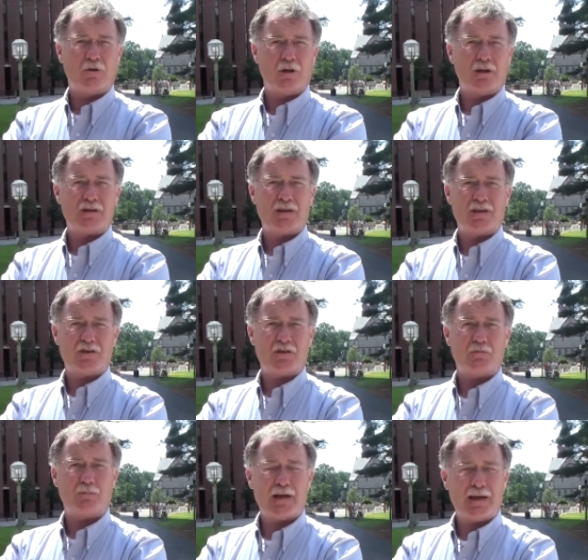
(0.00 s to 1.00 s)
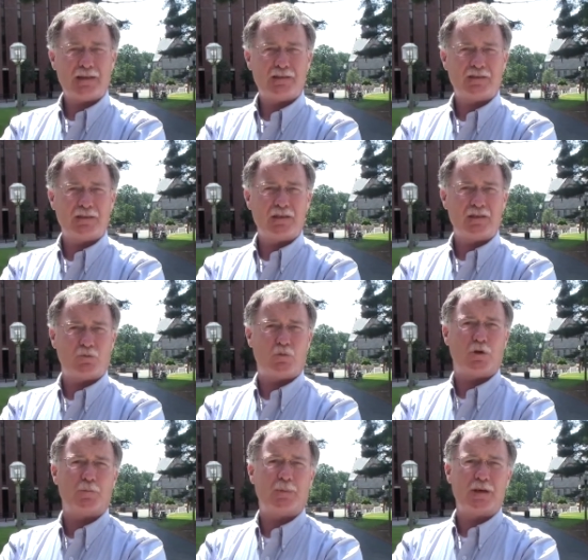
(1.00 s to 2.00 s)
organizational practices,
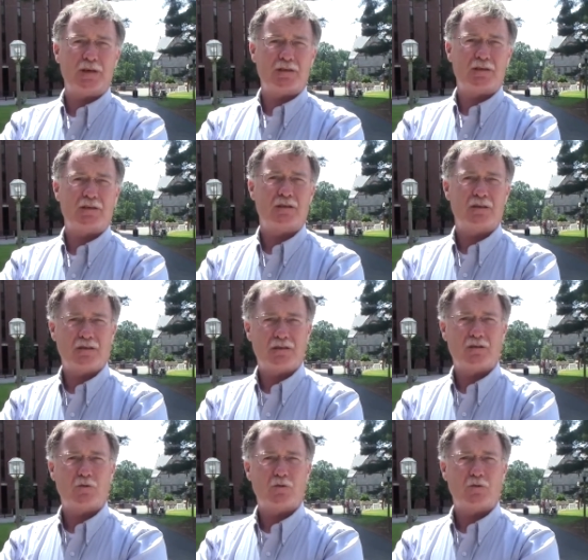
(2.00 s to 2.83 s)
workplaces,